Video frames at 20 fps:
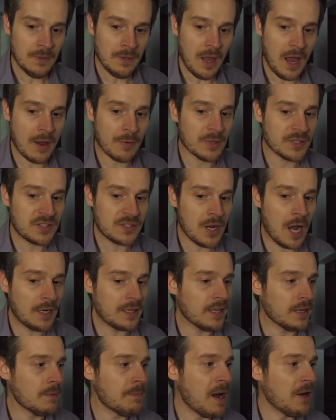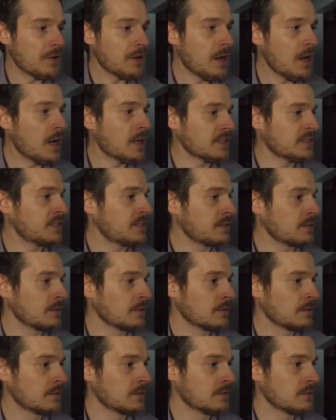I was talking about us,
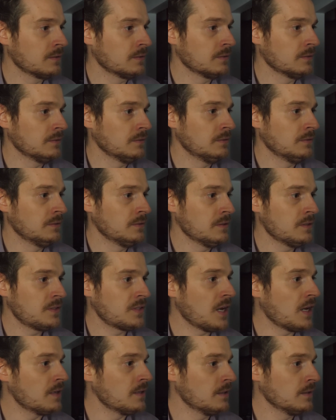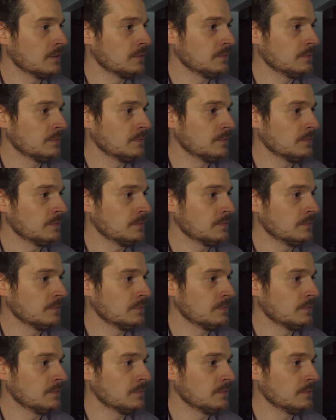son.